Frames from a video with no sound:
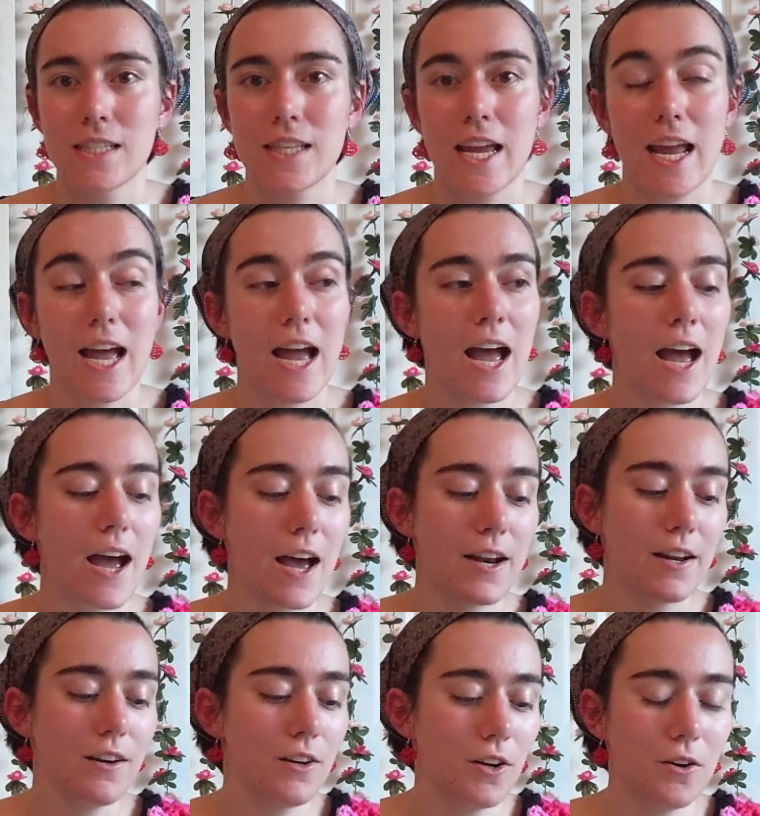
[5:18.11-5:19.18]
They
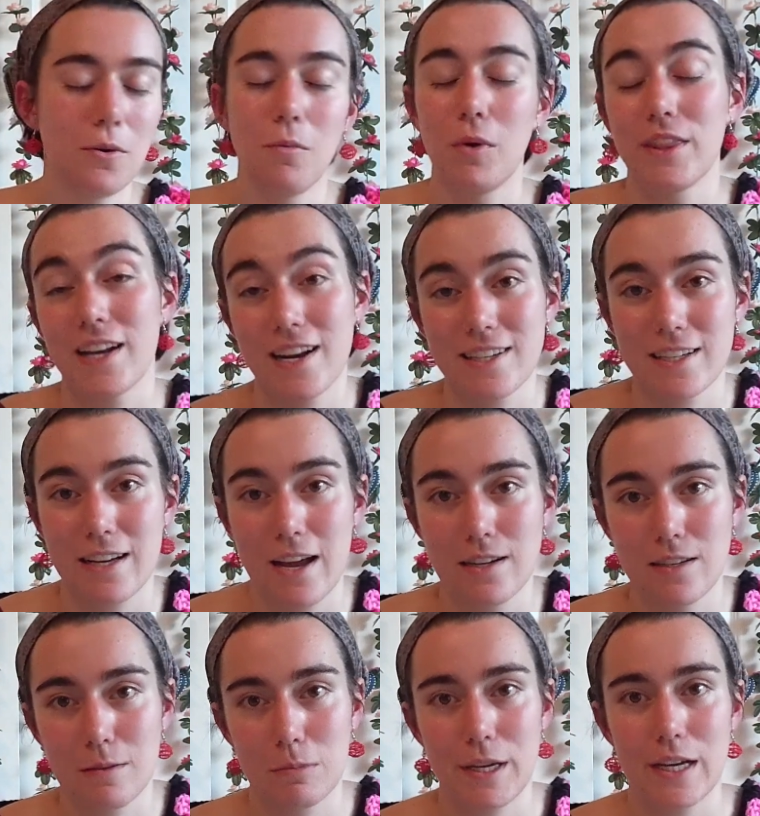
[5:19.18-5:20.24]
had one that I didn't
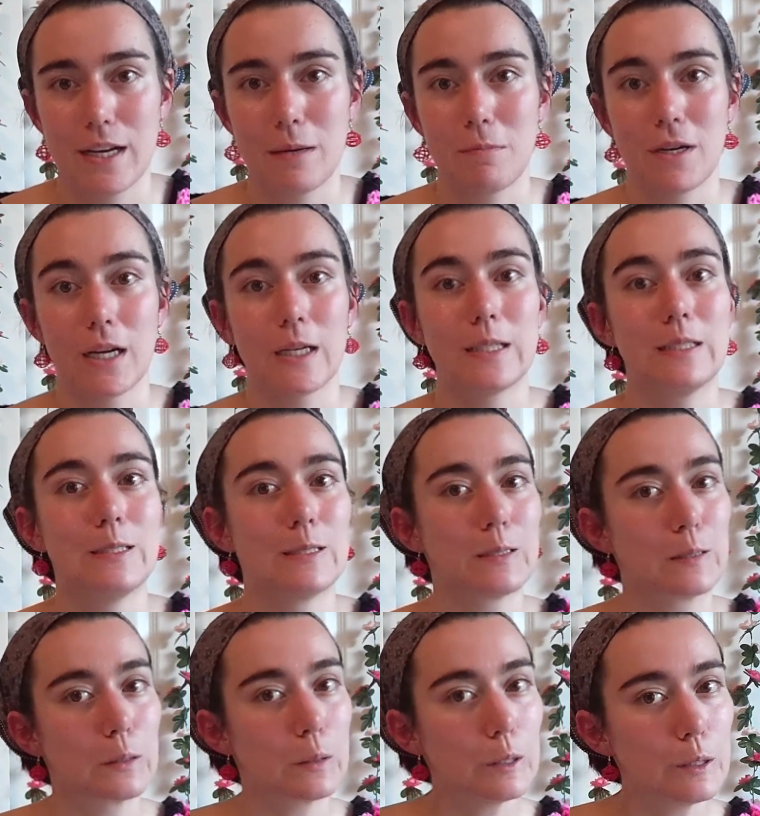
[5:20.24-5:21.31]
end up getting, but I
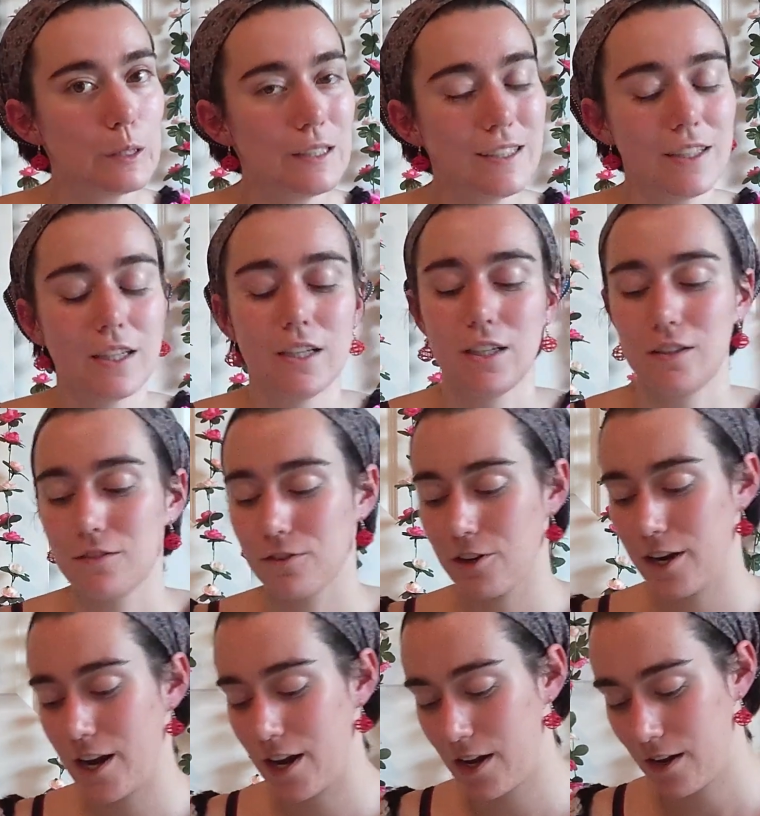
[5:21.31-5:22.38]
considered for
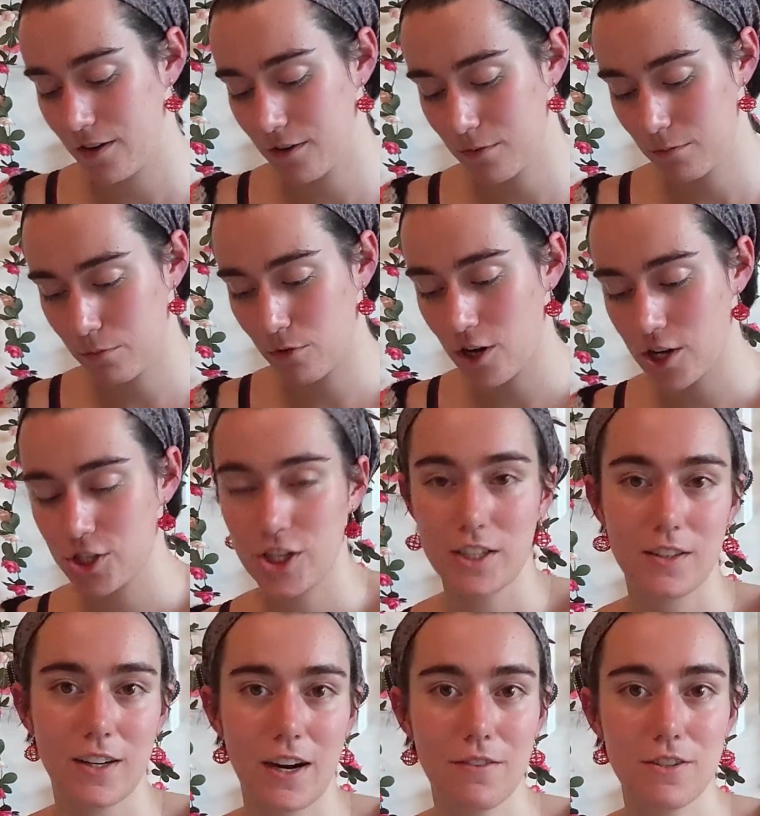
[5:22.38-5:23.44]
a
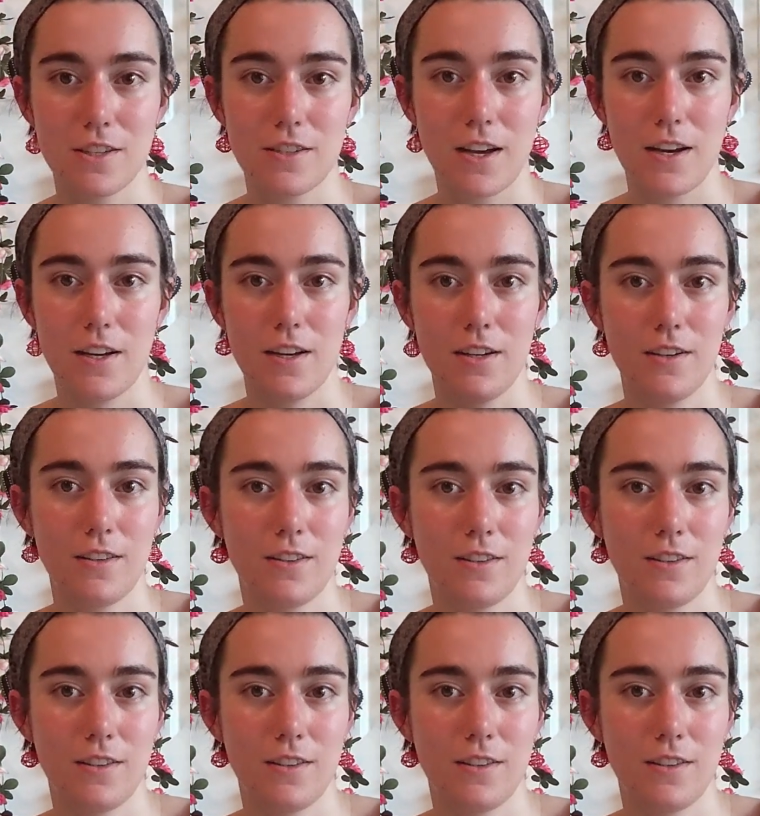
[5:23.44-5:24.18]
project that I've decided